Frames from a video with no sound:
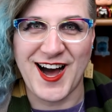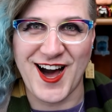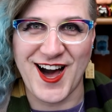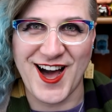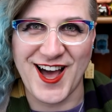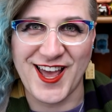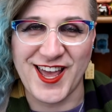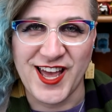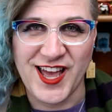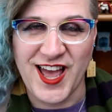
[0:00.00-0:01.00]

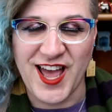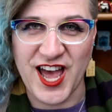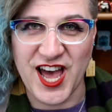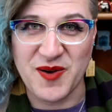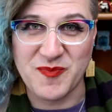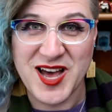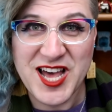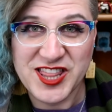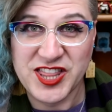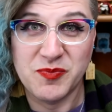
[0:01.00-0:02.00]
I am
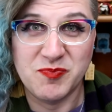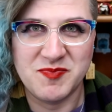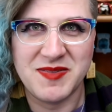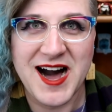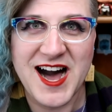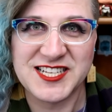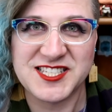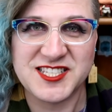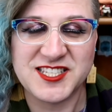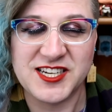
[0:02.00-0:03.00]
the
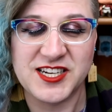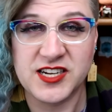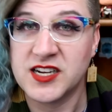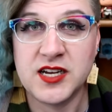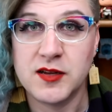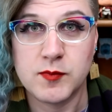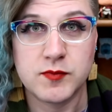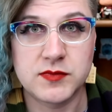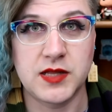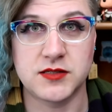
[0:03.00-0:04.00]
master.
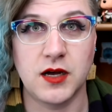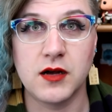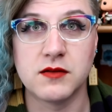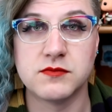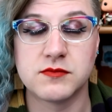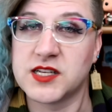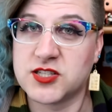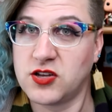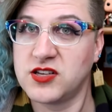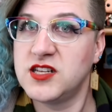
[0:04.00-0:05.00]
That's all. That's
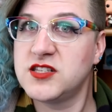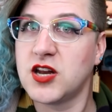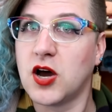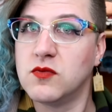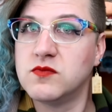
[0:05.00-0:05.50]
all you need to know.